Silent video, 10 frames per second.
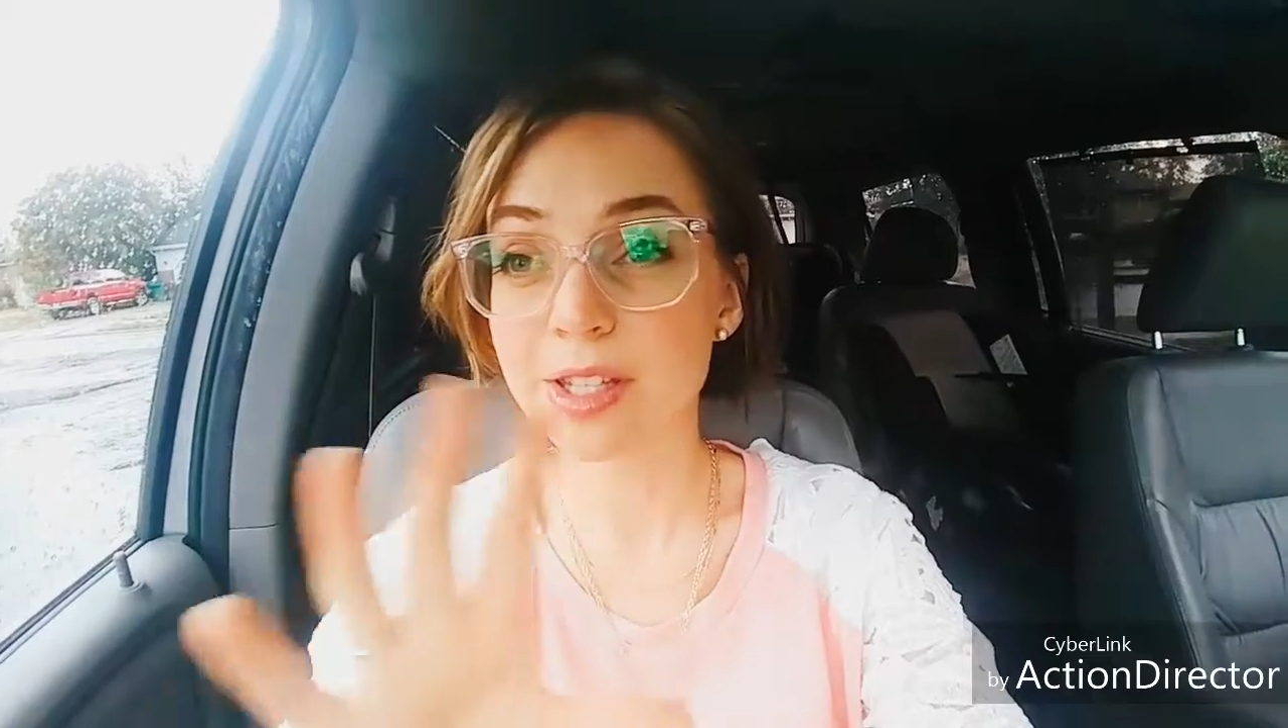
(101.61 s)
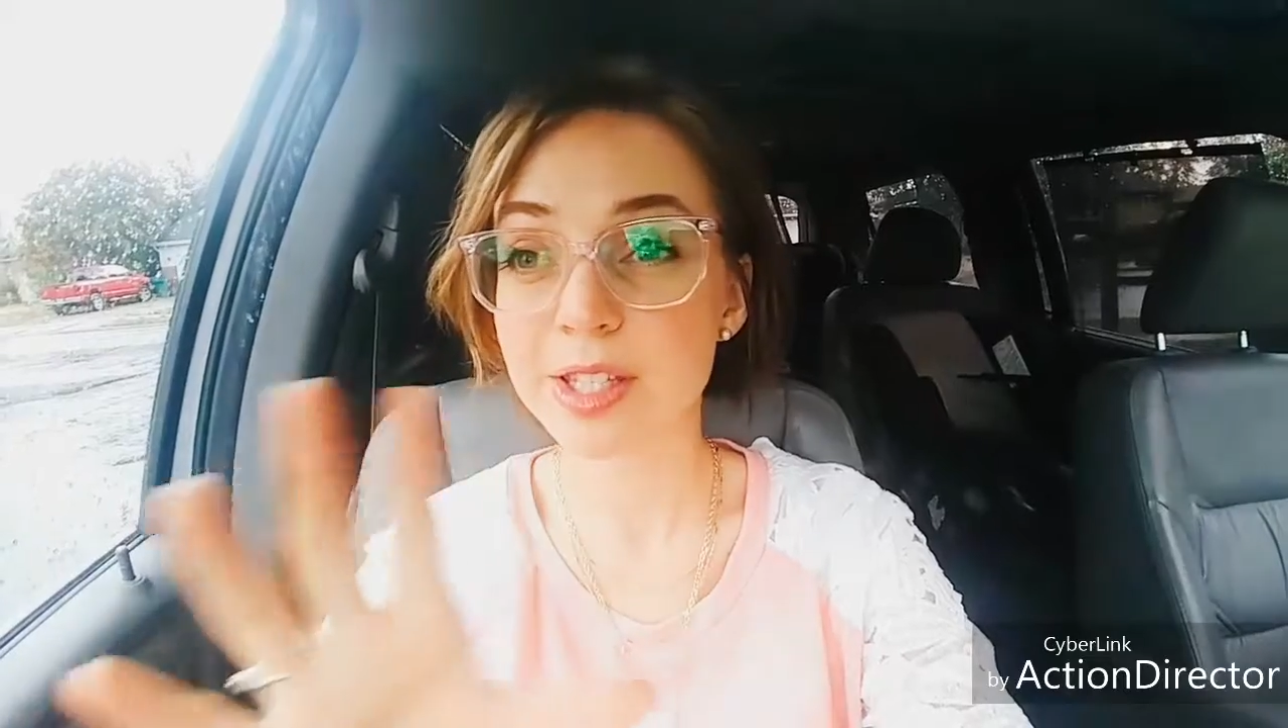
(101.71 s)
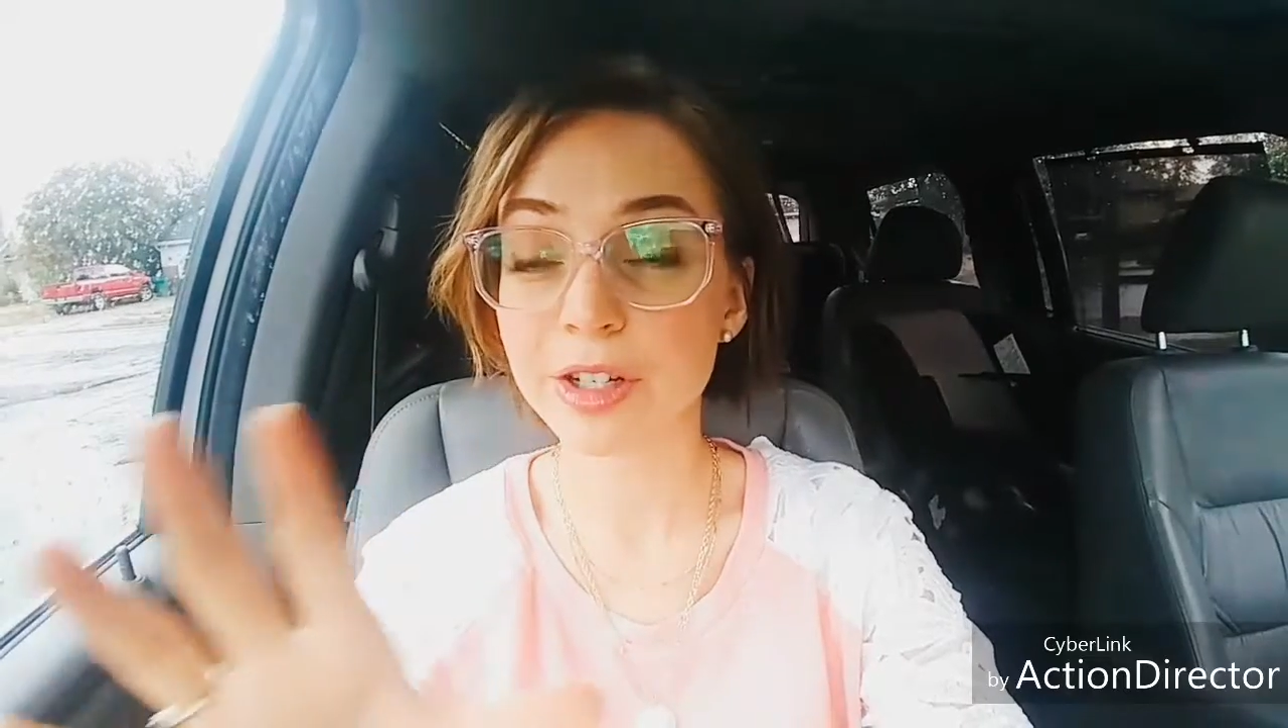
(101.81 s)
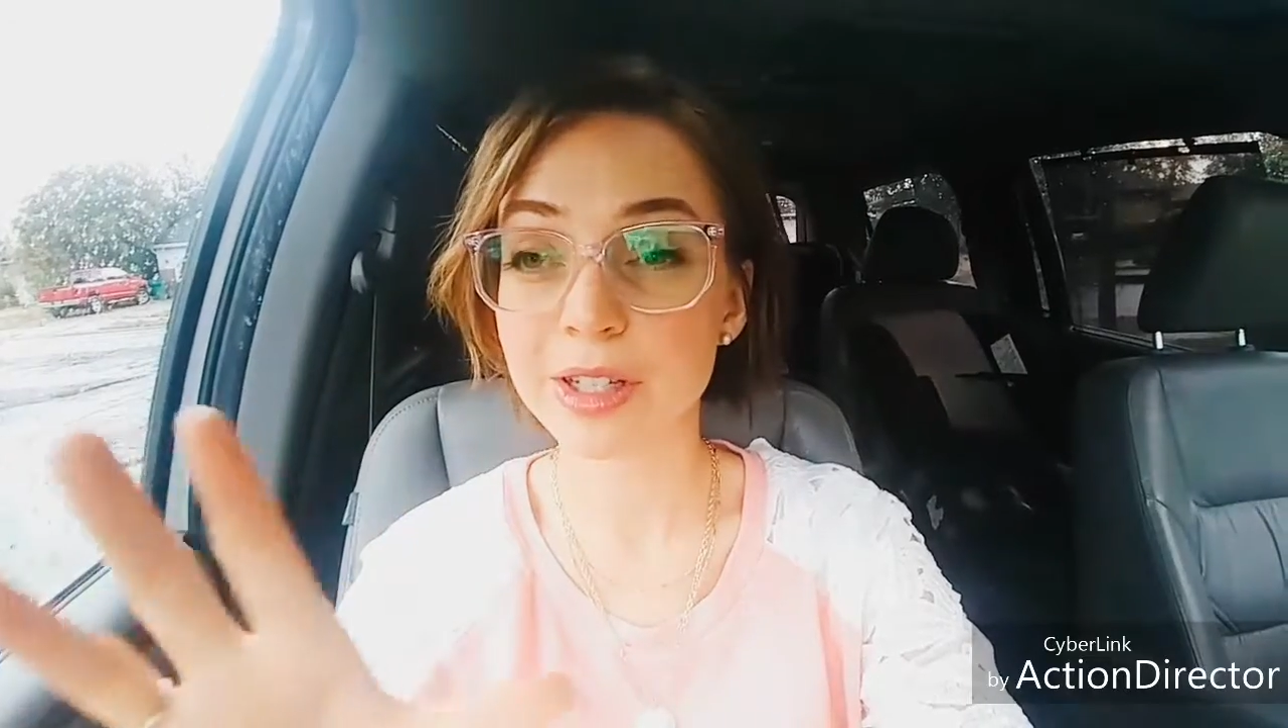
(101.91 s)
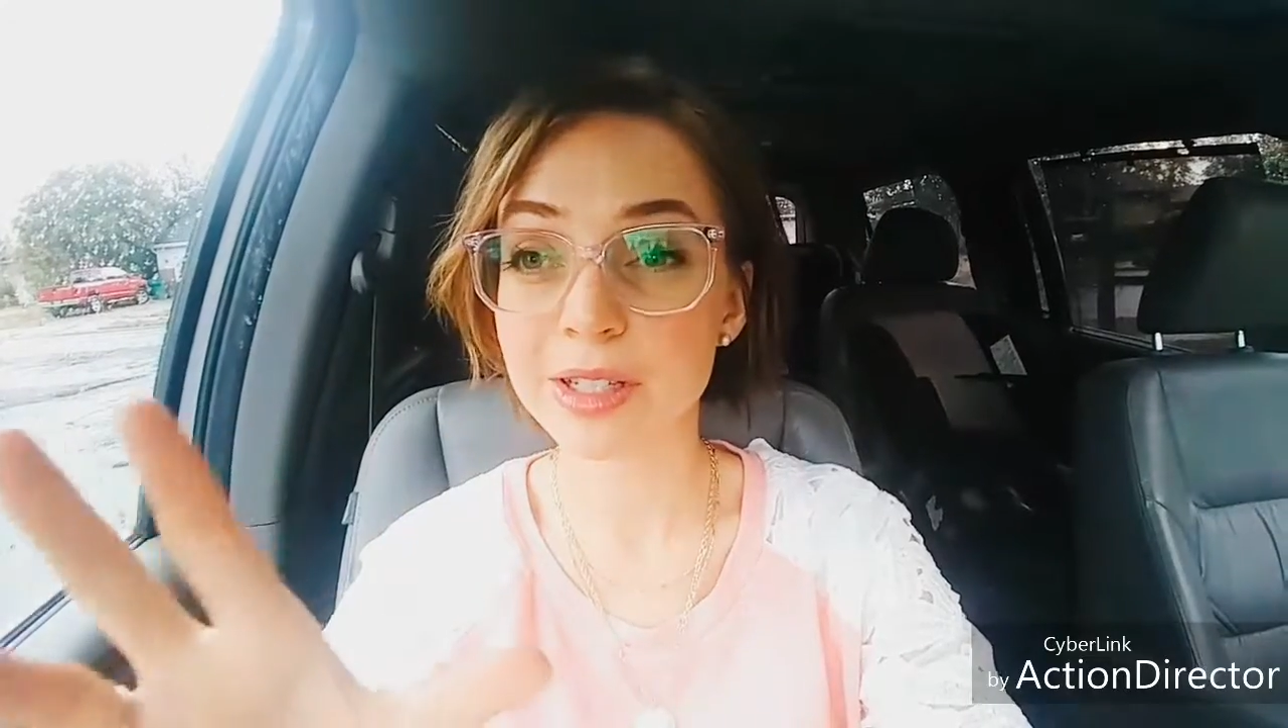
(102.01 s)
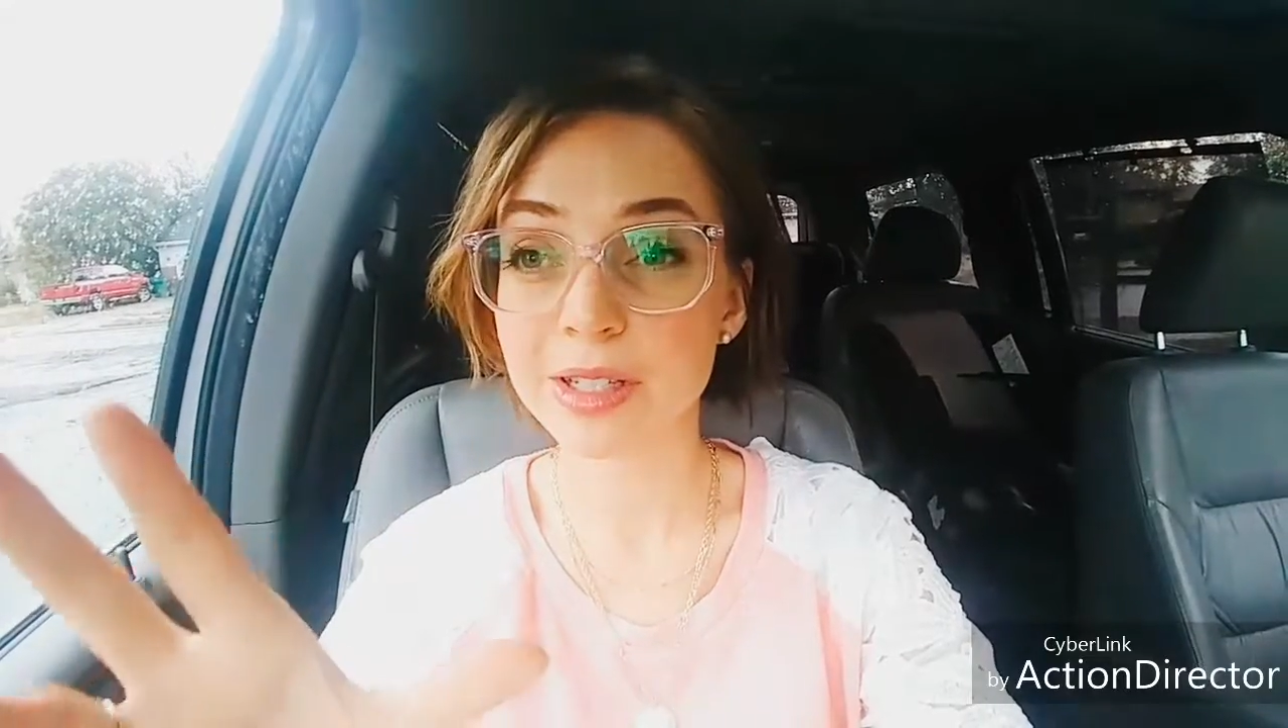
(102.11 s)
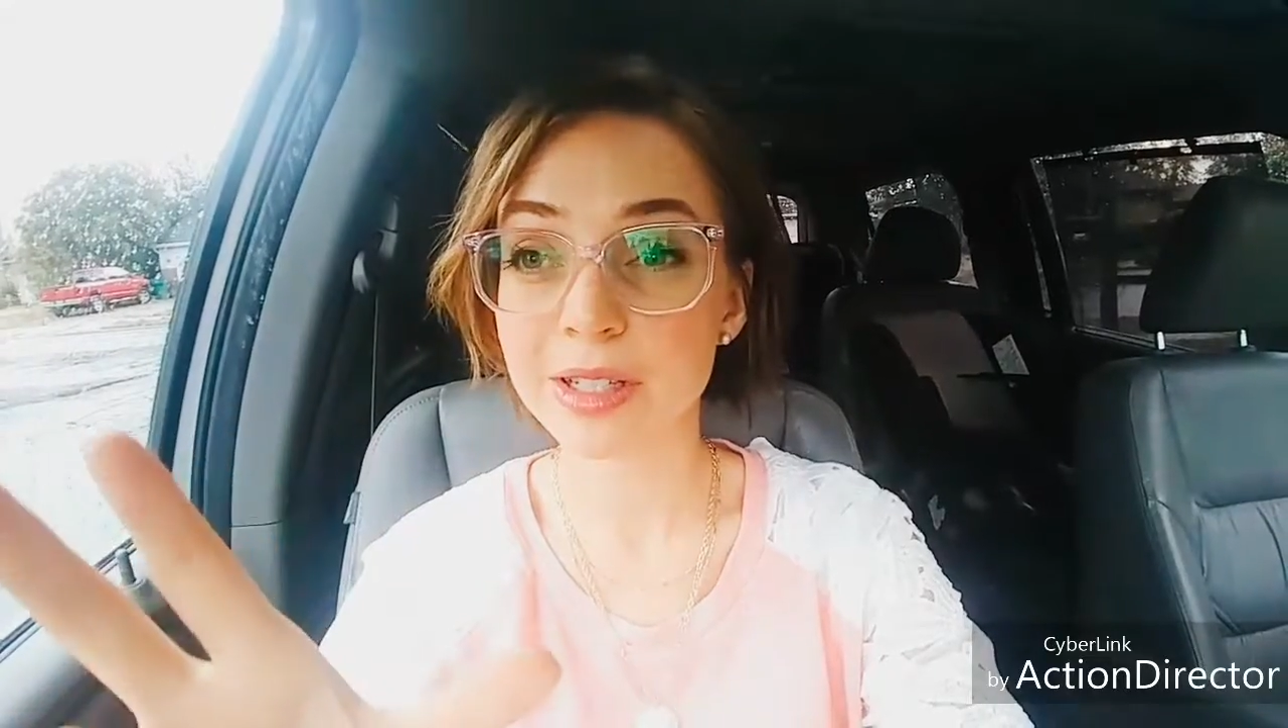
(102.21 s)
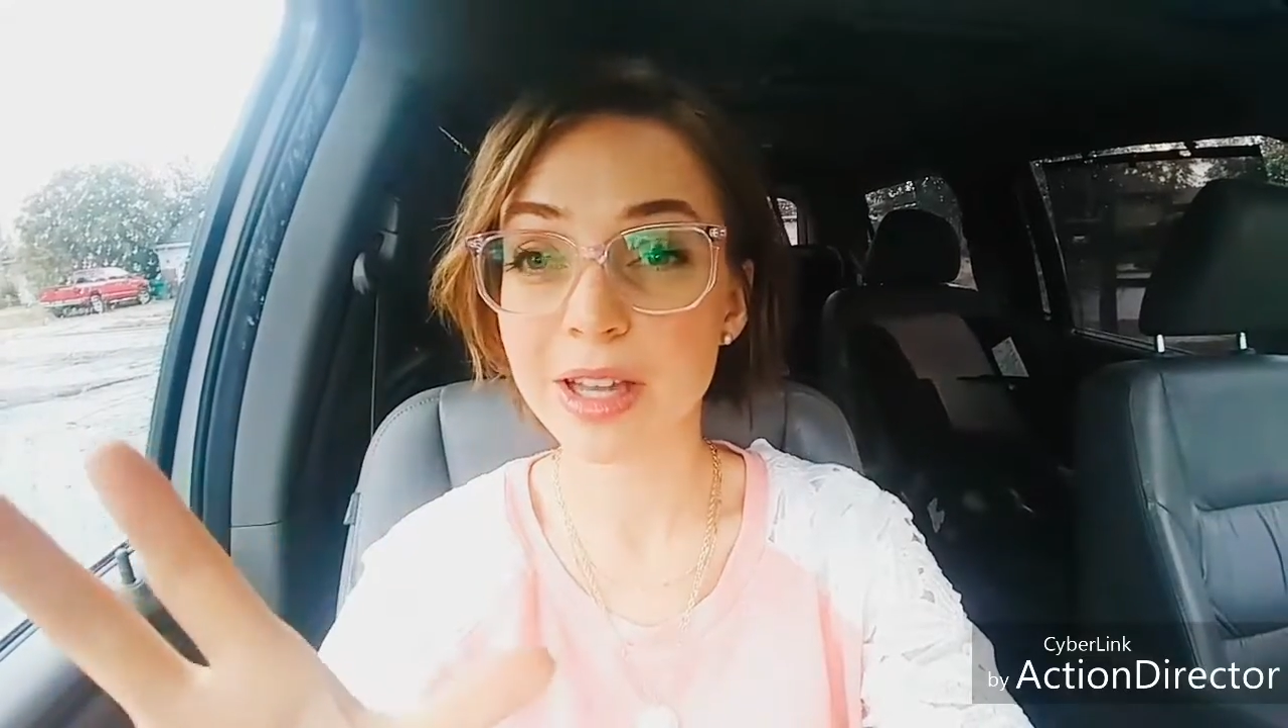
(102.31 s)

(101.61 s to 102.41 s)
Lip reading: certain